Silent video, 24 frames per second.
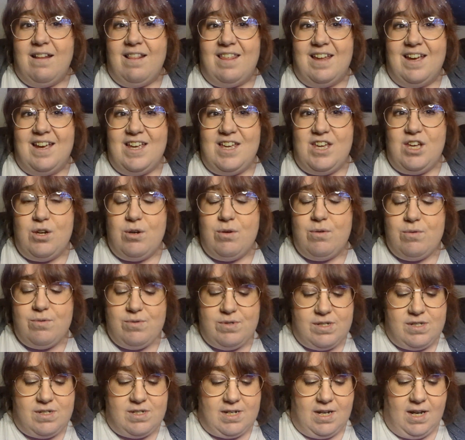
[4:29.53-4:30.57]
They're
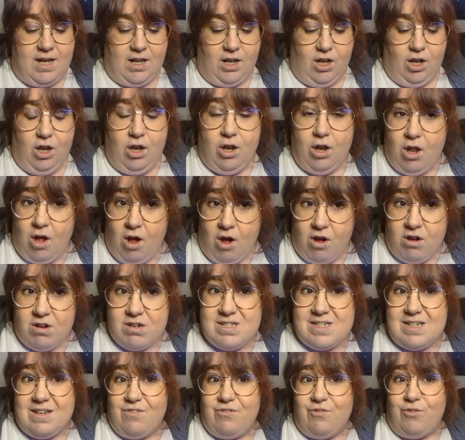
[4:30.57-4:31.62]
used a lot
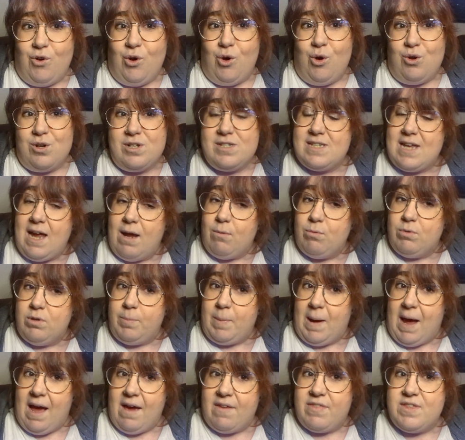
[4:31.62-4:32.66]
for sound
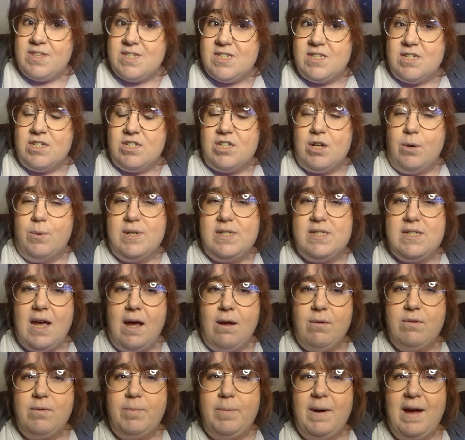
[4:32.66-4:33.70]
baths. So a
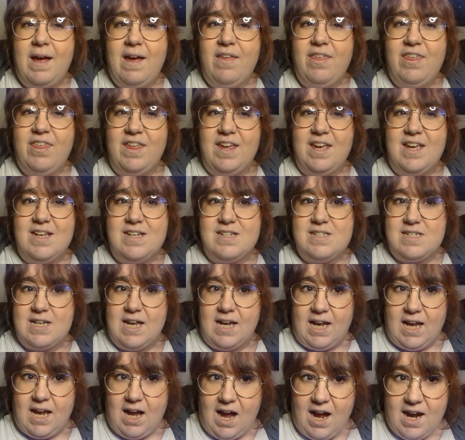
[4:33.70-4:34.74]
sound bath is a
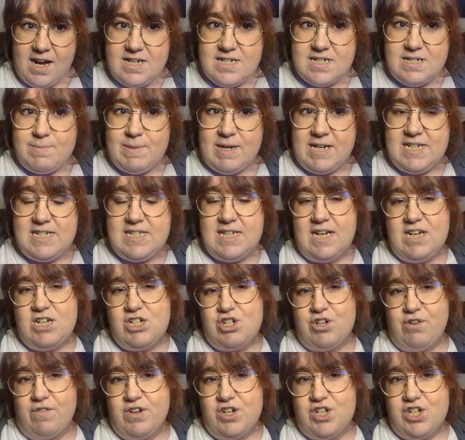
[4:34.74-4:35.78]
guided
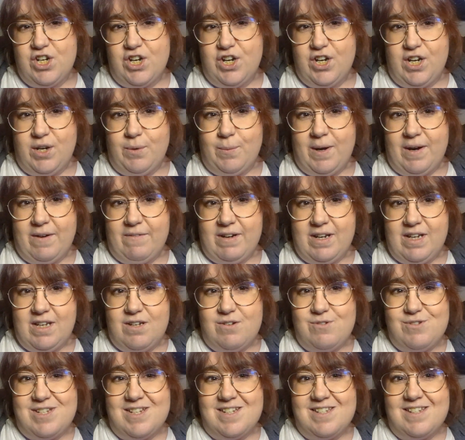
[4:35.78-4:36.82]
meditation or a journey where it
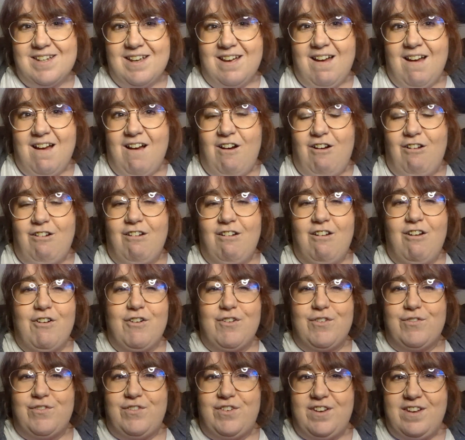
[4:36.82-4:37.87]
uses a lot
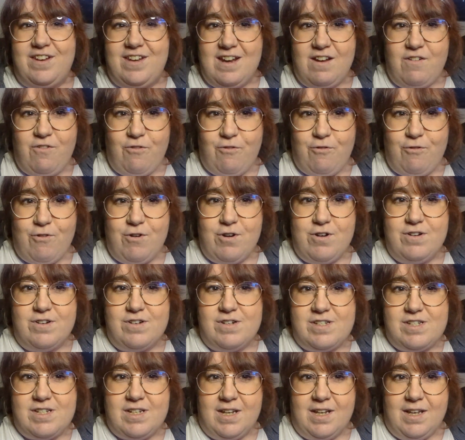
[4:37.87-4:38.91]
of
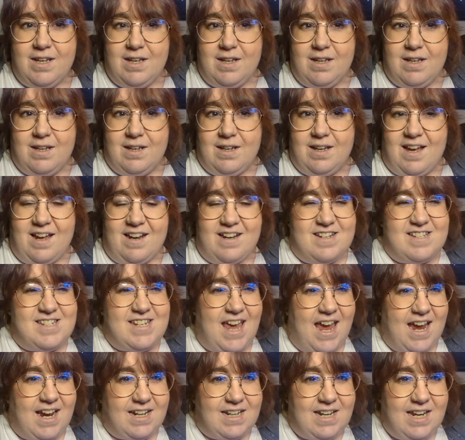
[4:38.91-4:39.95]
different kind of
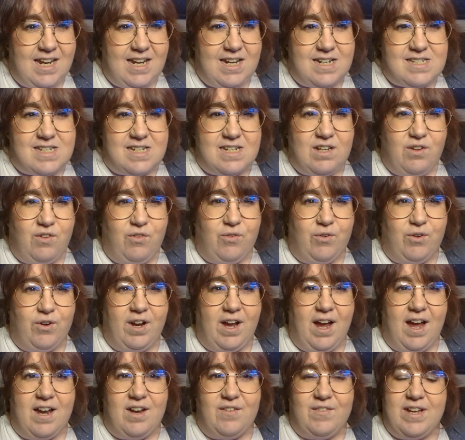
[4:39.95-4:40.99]
techniques, a different
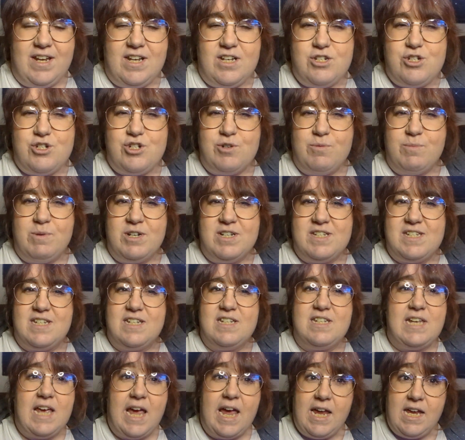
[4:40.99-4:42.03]
kind of instruments
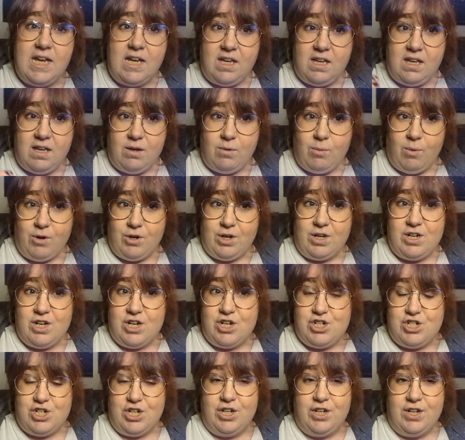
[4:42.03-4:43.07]
to take you on a
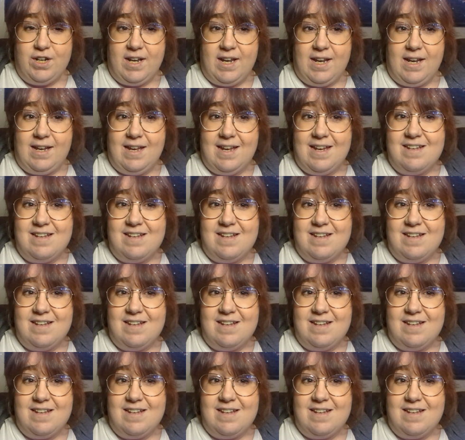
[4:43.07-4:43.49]
journey.